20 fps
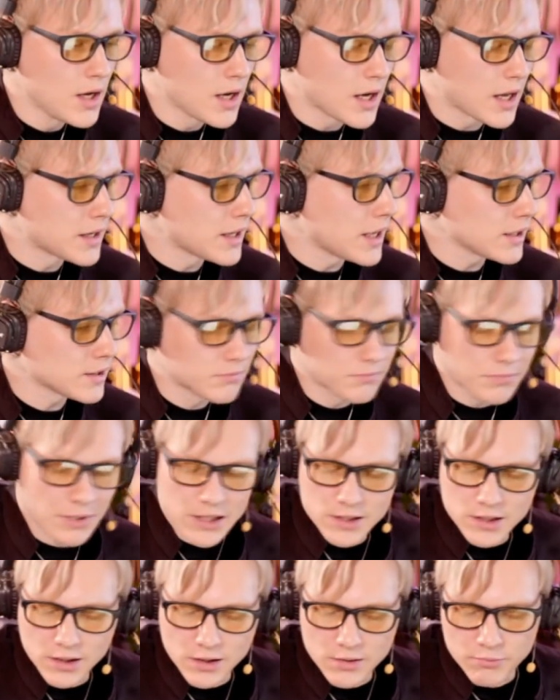And that
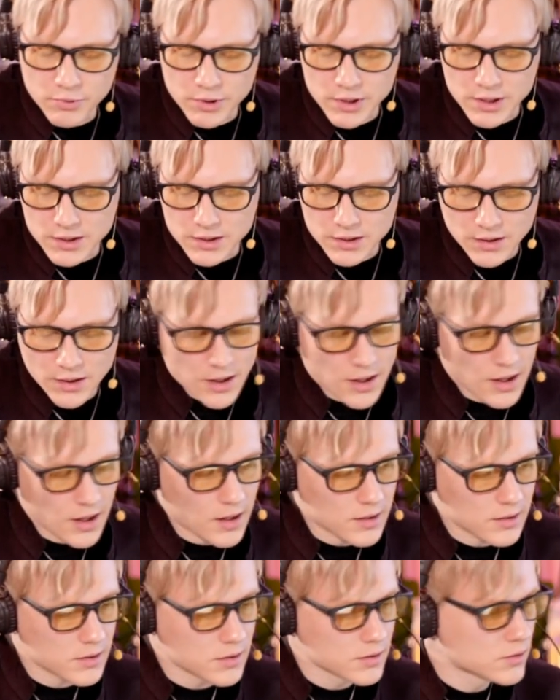basically brings
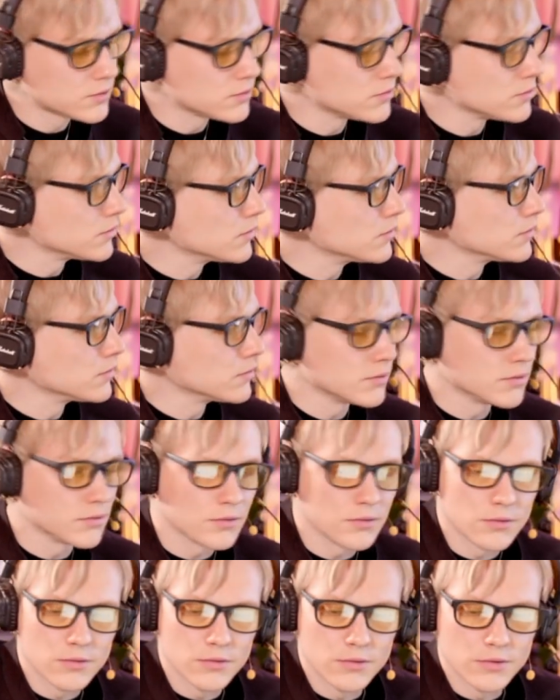us
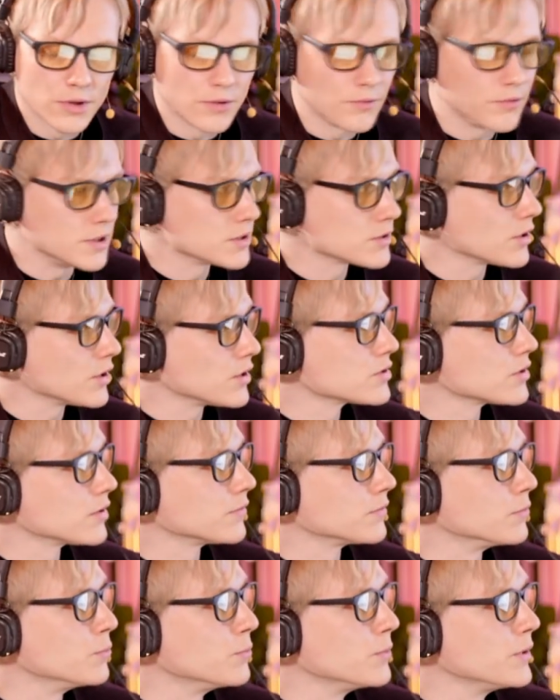to the research
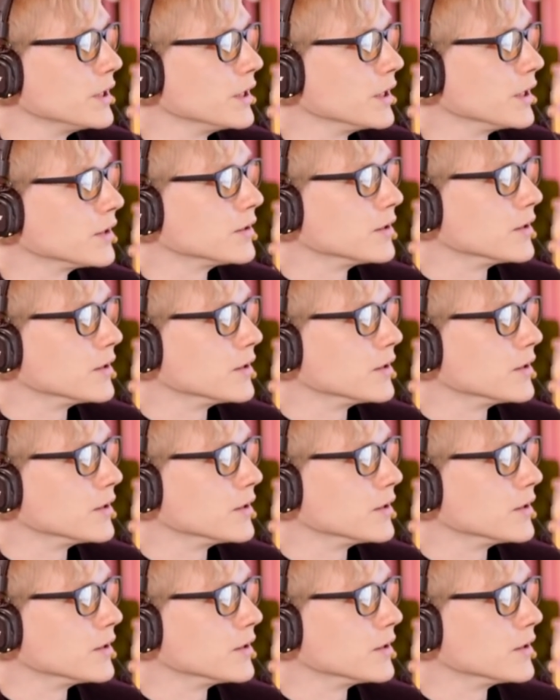of the week